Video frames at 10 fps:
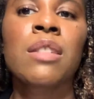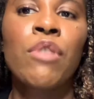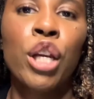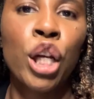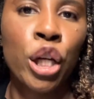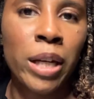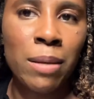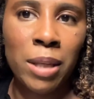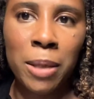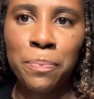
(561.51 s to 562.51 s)
It's very
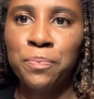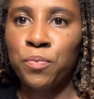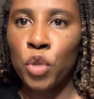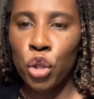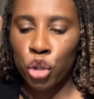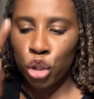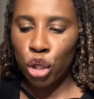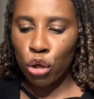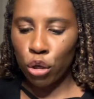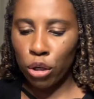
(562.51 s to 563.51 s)
creamy.
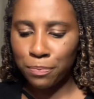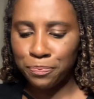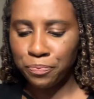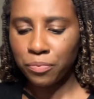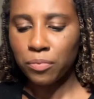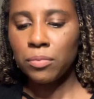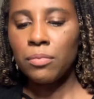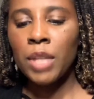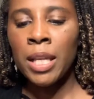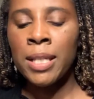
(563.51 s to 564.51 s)
Sure,
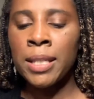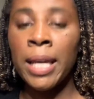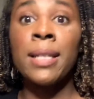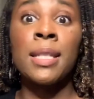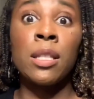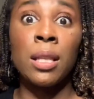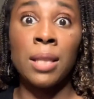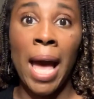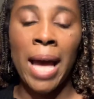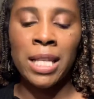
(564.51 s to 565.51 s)
let's get into the
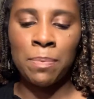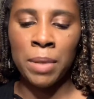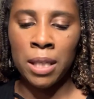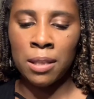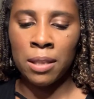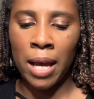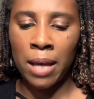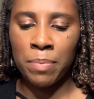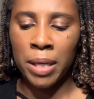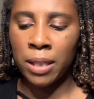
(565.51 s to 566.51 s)
last piece that
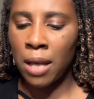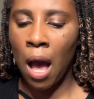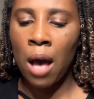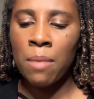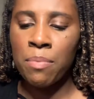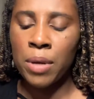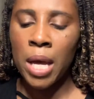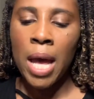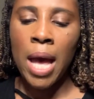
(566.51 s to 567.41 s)
I picked up.